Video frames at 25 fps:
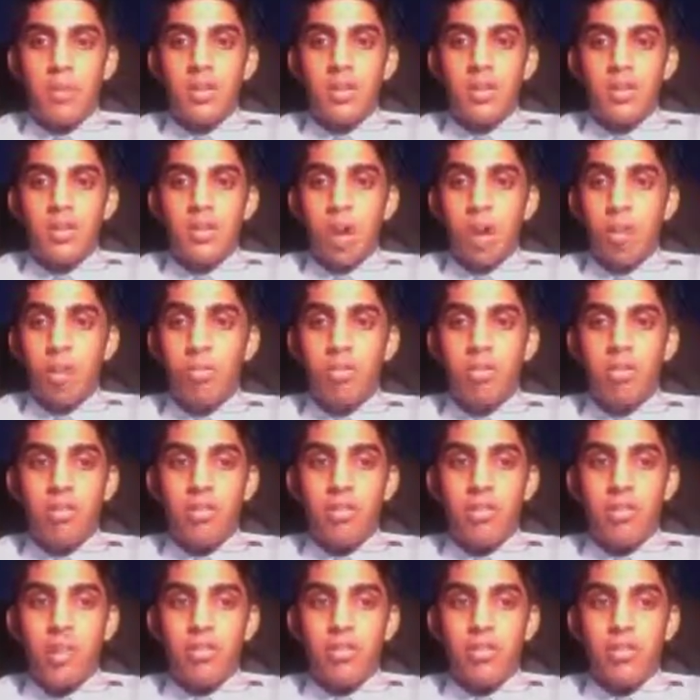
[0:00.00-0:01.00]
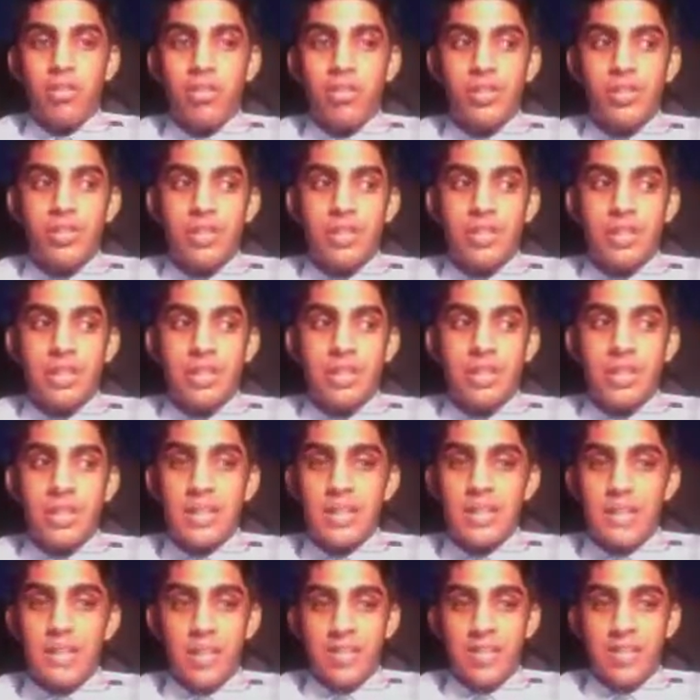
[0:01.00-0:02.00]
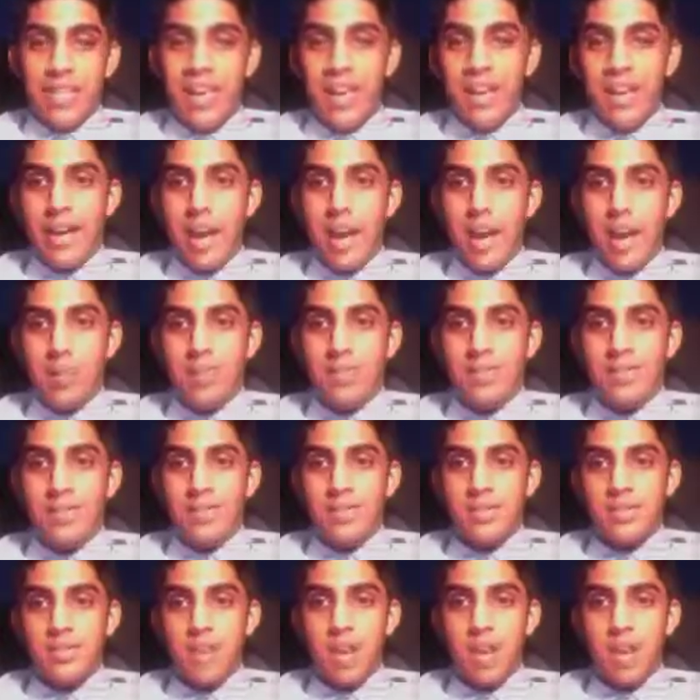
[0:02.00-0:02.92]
Go through the motions. That helps.